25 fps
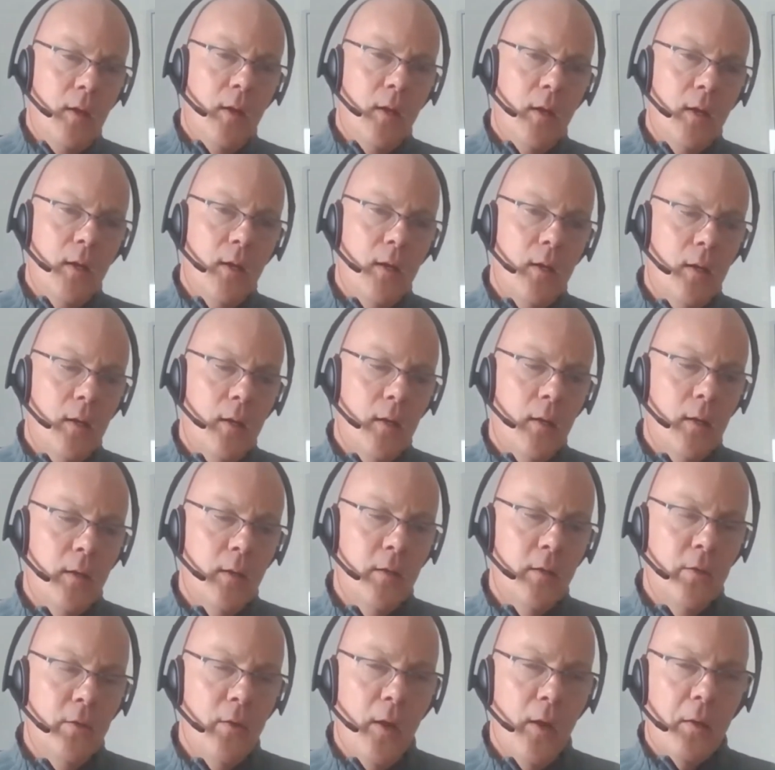
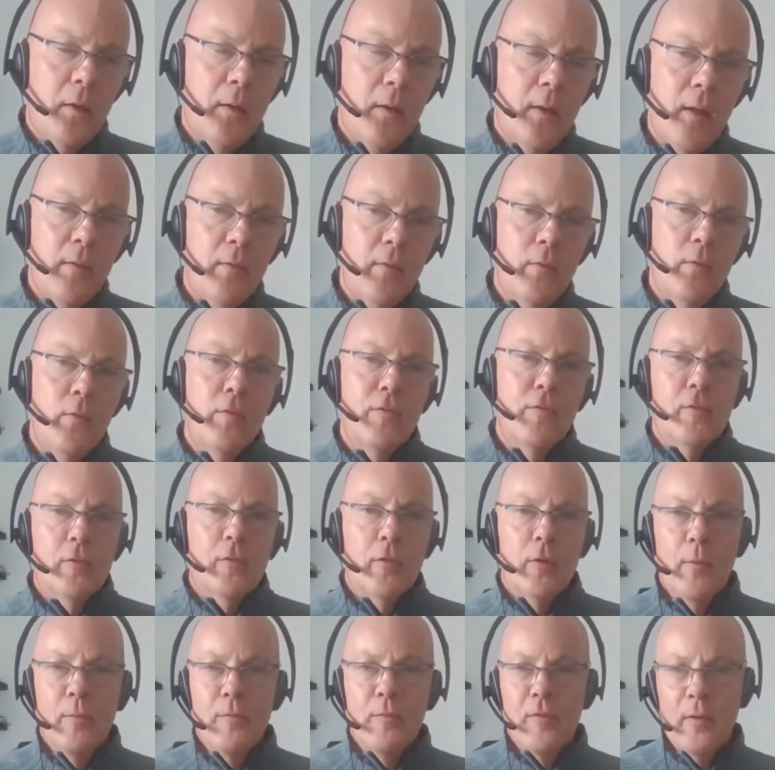you actually had news
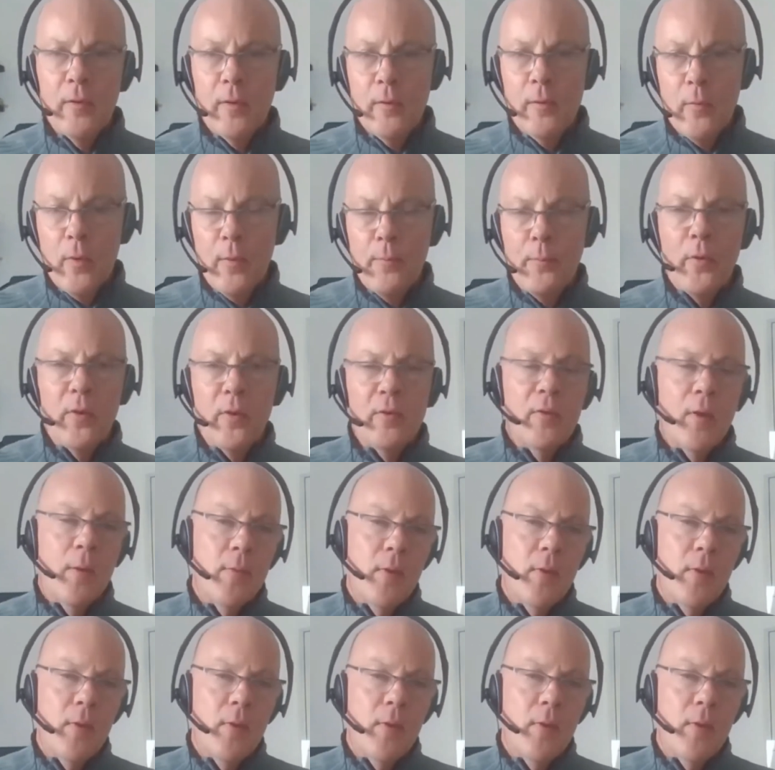groups, and at one point in